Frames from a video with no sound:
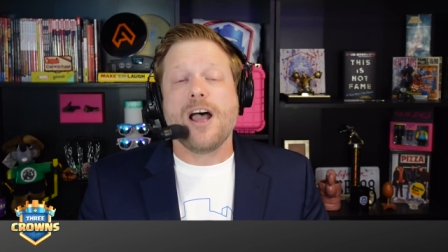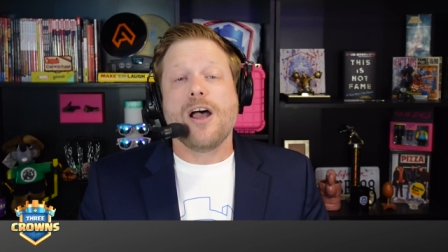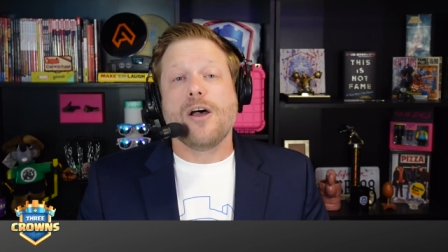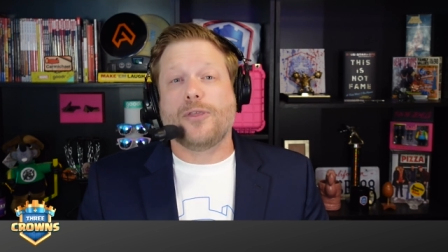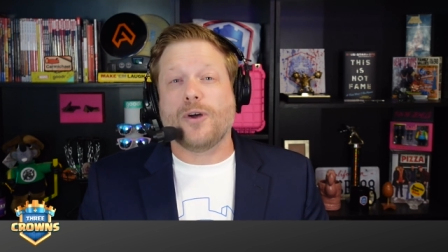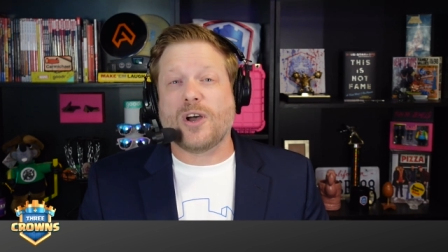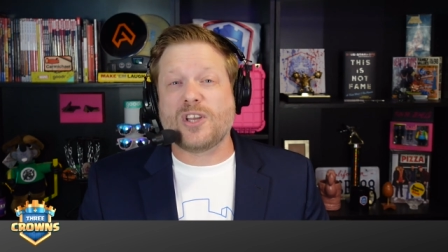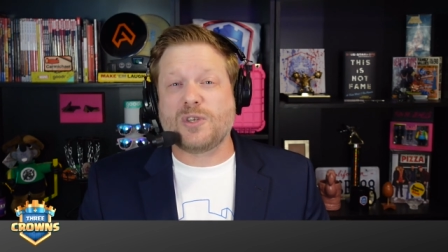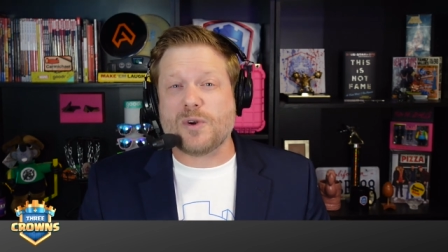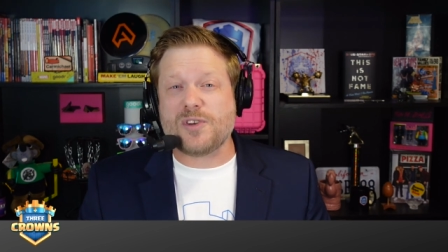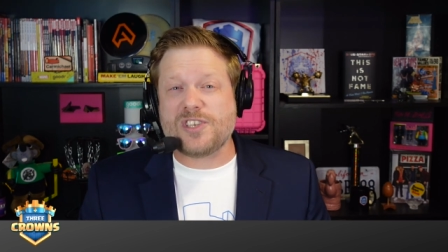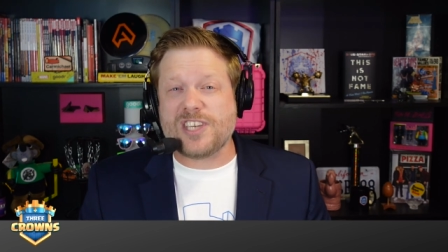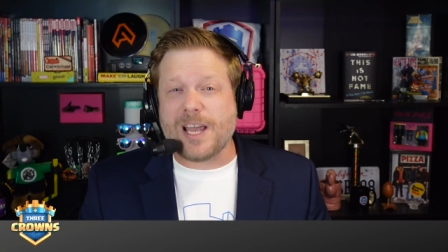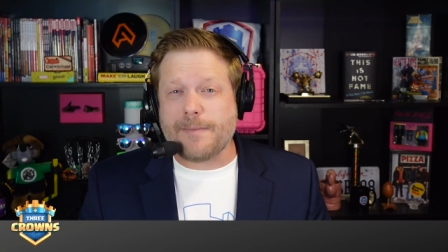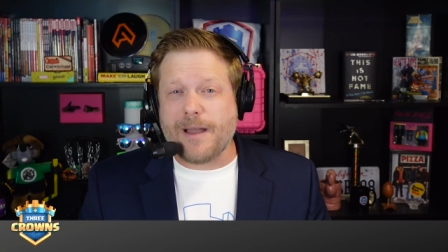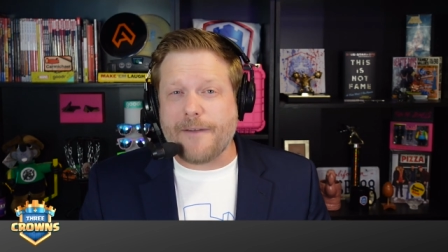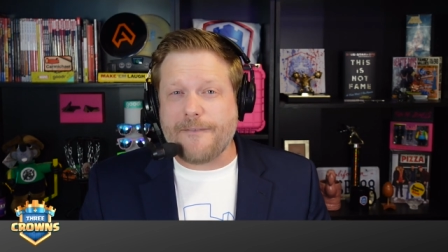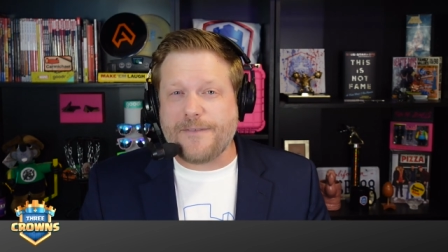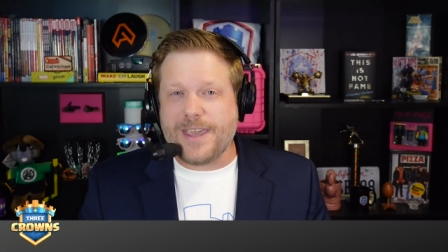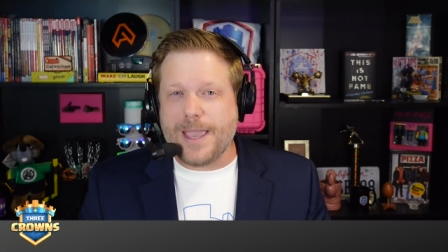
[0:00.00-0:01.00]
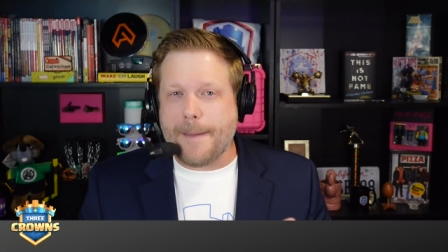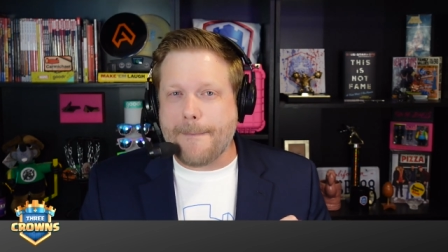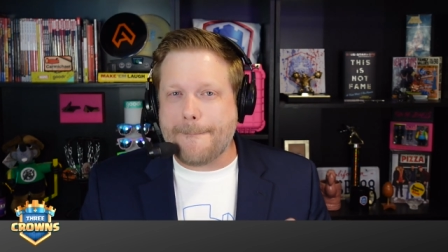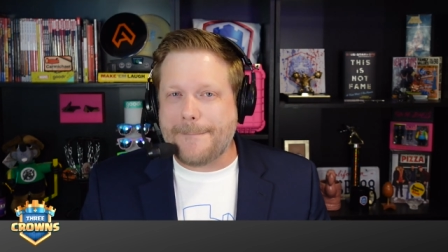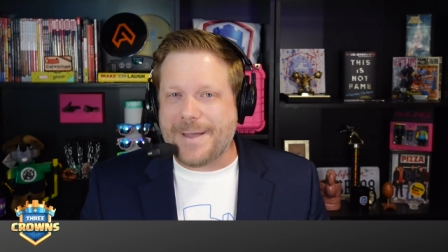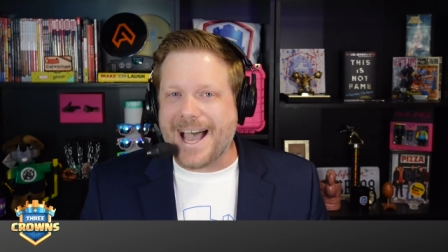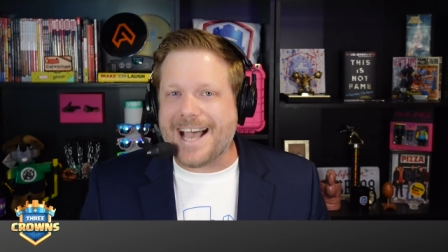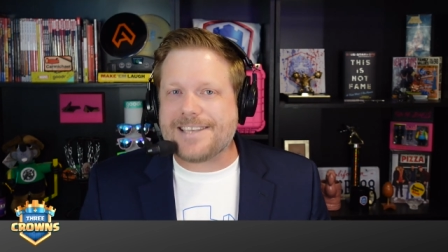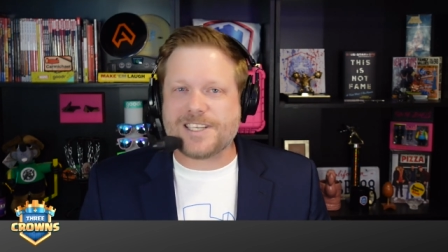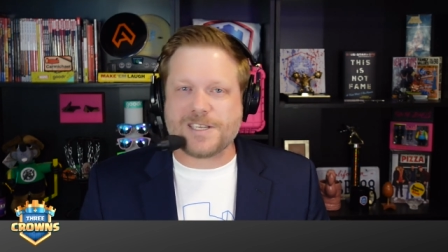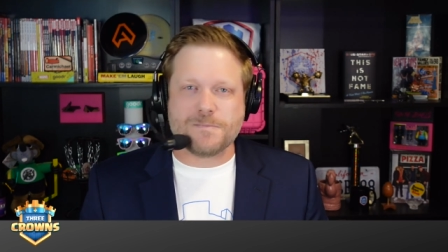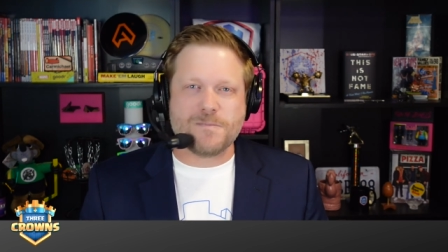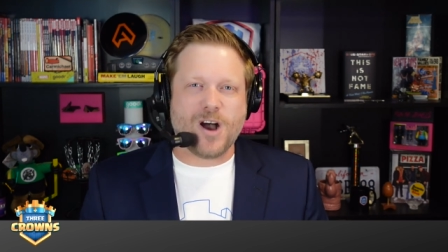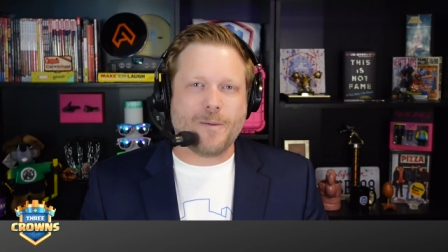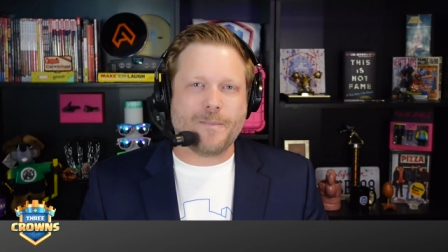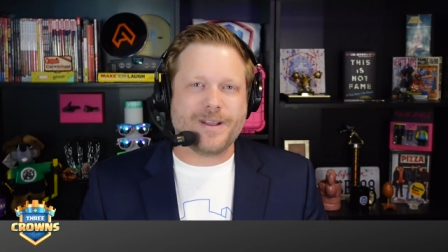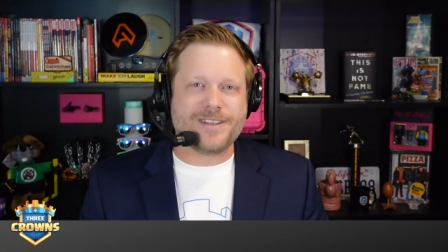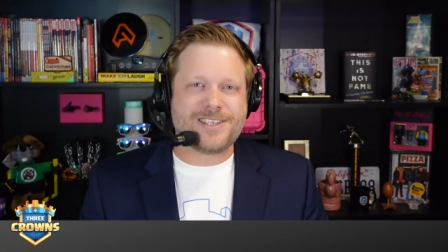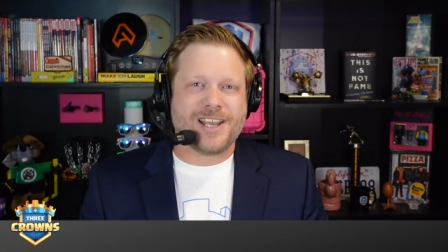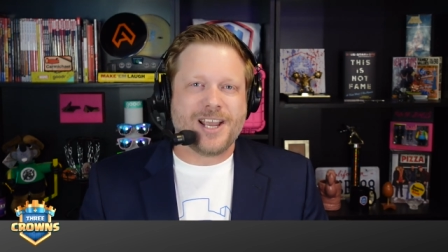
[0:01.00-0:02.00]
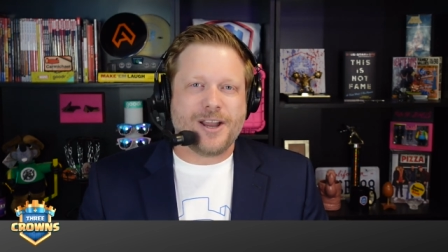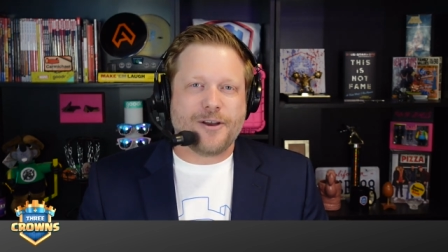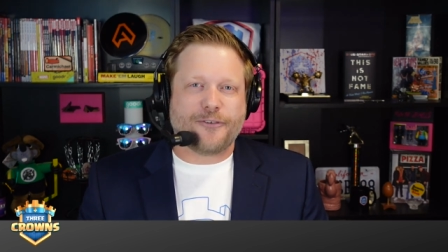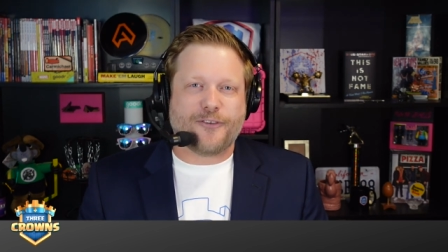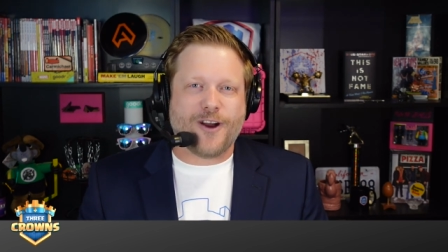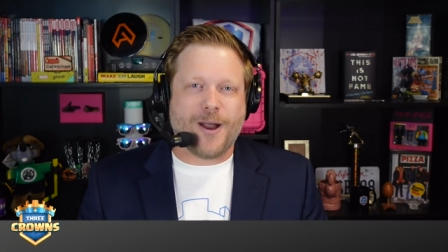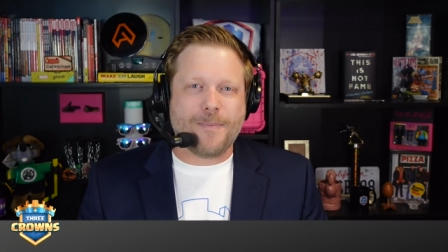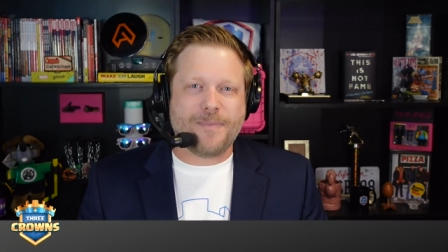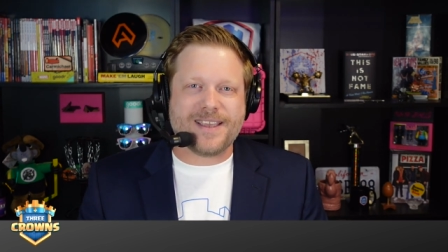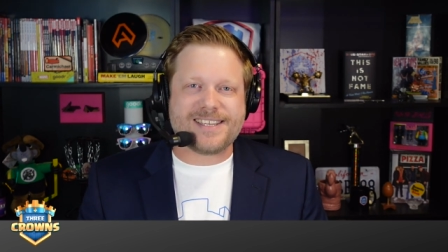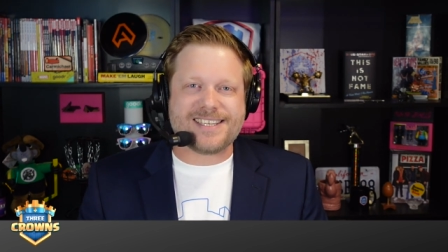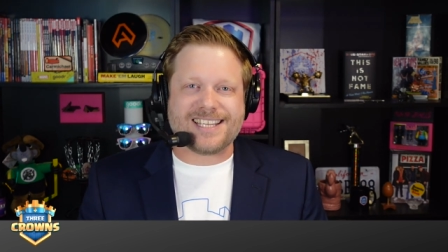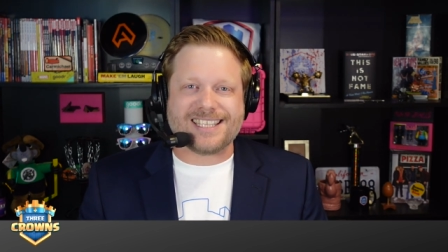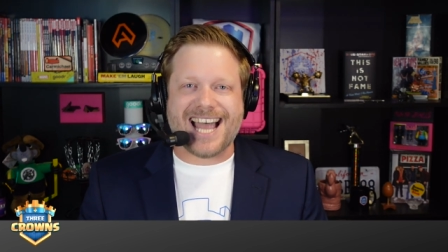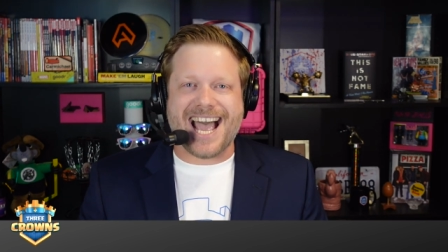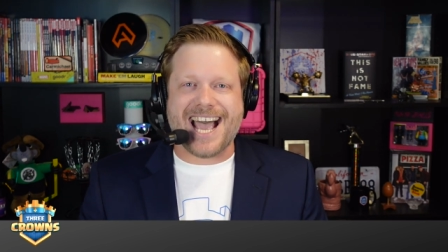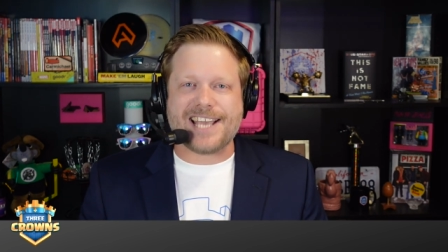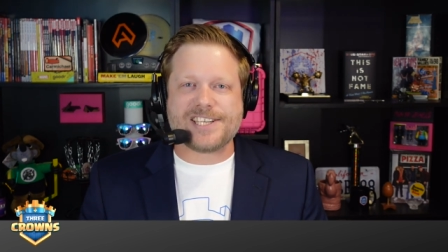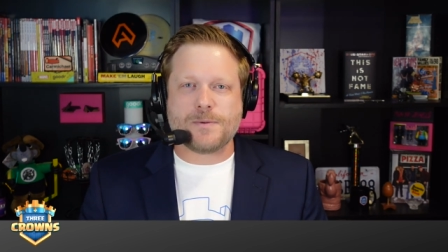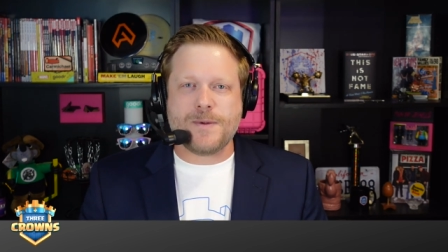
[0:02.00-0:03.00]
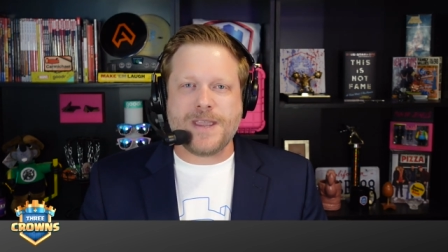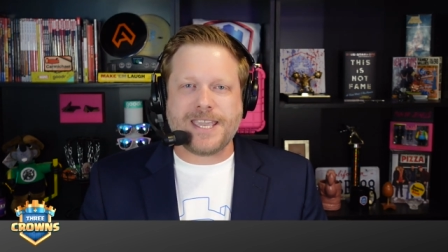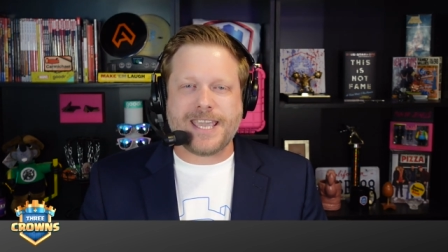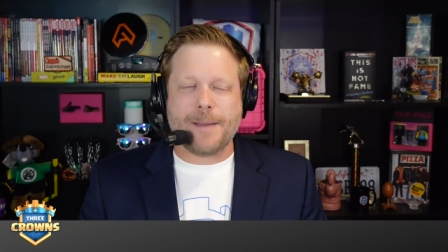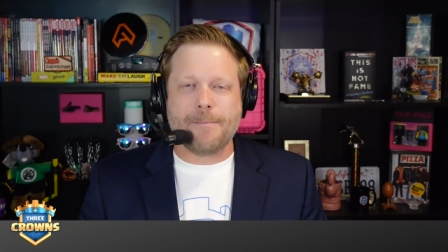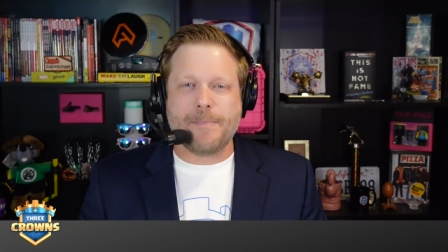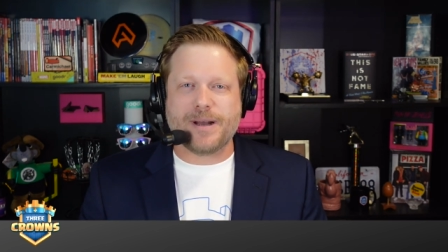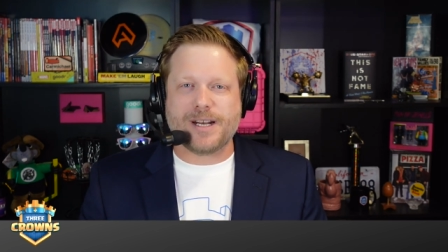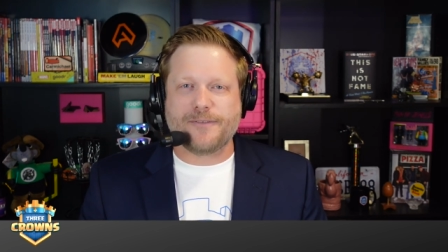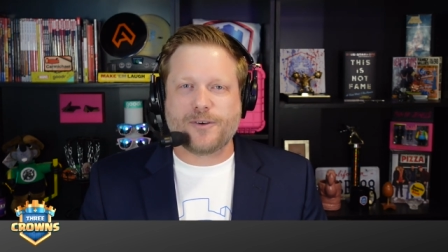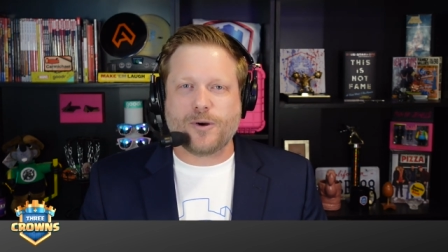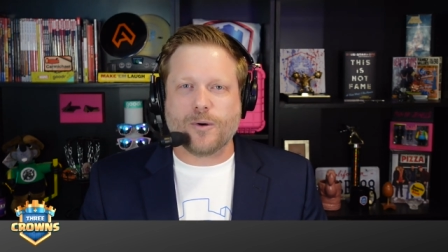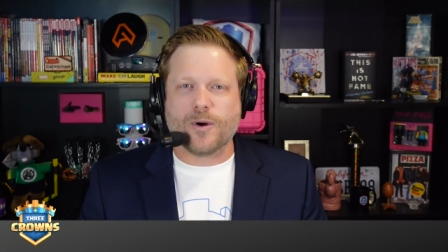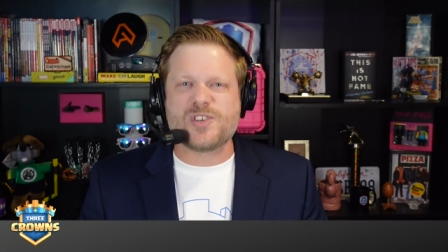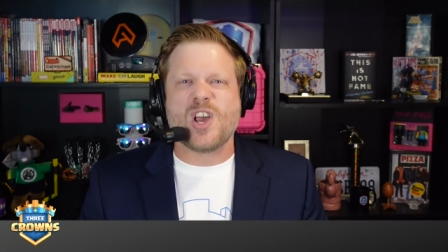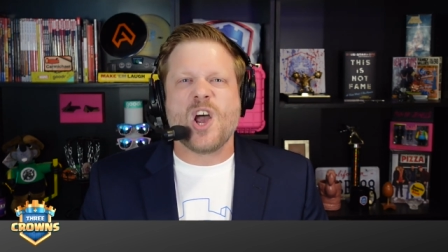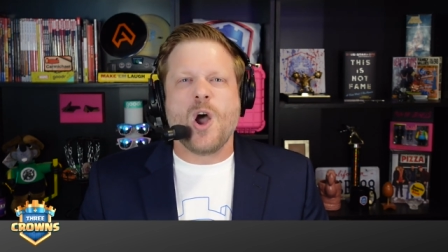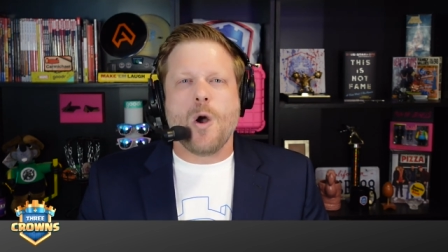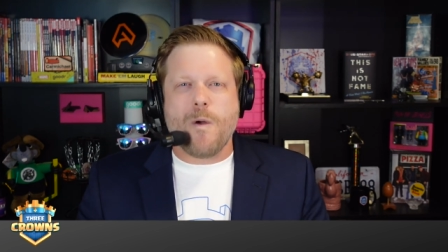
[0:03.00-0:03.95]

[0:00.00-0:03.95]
Those were some of the best moments from this last weekend, but of course,